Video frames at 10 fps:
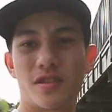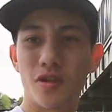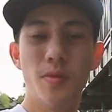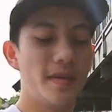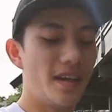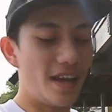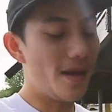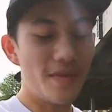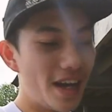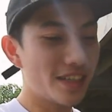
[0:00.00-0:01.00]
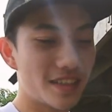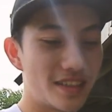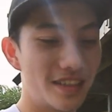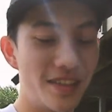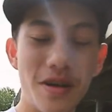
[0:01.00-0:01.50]
Super, I
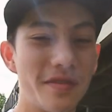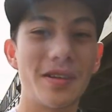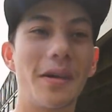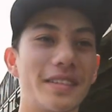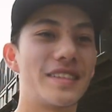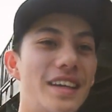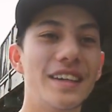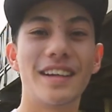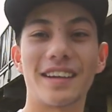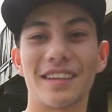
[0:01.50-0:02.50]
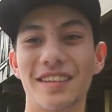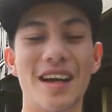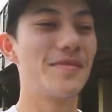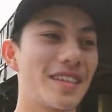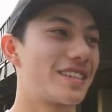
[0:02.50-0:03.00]
just don't even know what to say, like
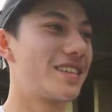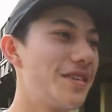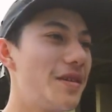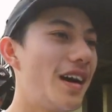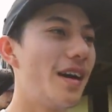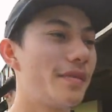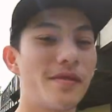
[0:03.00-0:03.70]
I'm just so hyped.